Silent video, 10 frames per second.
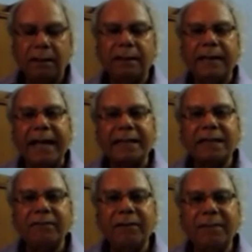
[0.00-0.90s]
The
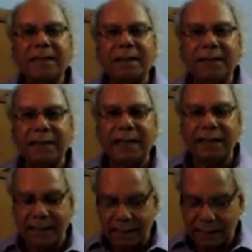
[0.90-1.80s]
action will be something
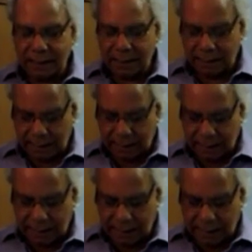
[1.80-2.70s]
like this.
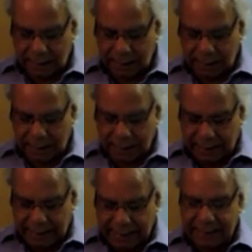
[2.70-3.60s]

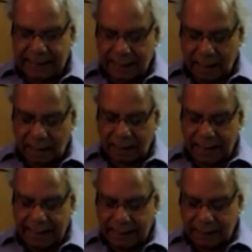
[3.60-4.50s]
It is a dark
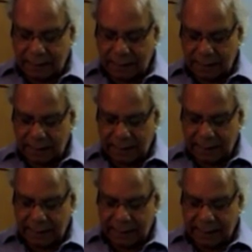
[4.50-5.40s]
night,
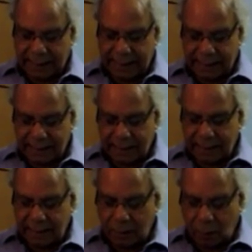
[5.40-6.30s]
a
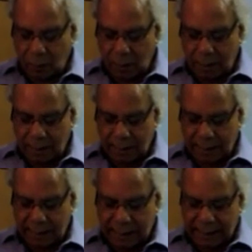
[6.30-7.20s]
deserted road,
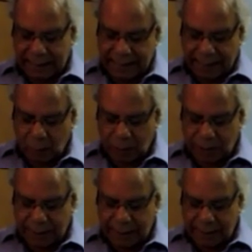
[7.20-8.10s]
a narrow
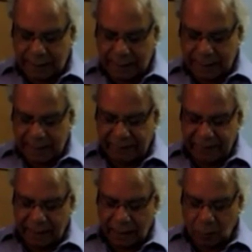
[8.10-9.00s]
street
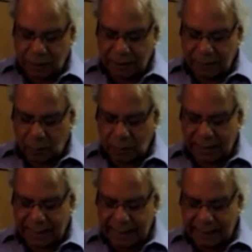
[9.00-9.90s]
having houses both
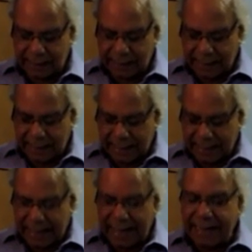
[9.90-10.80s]
sides,
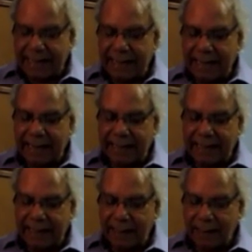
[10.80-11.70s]
ending at
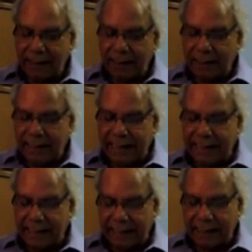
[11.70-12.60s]
a
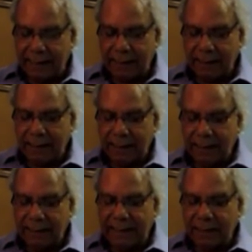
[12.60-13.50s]
dead end.
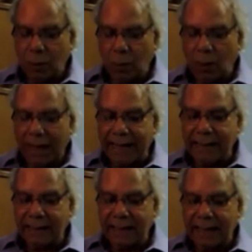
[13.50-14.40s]
There is no
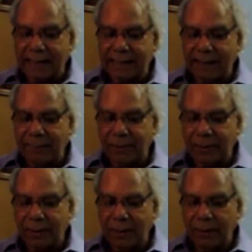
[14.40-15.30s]
light
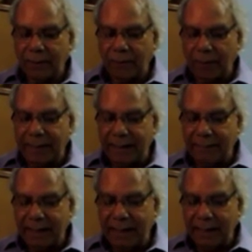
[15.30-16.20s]
except from a
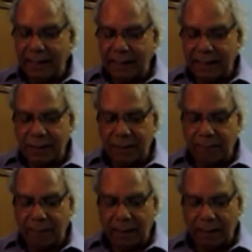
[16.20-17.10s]
dimly lit
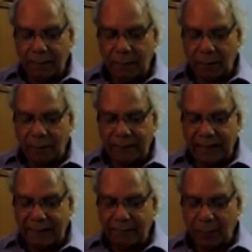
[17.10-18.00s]
bulb of a
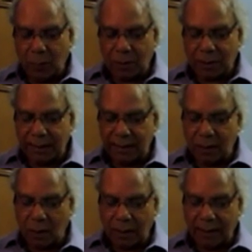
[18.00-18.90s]
lamp post in the
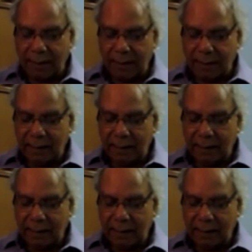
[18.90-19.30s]
corner.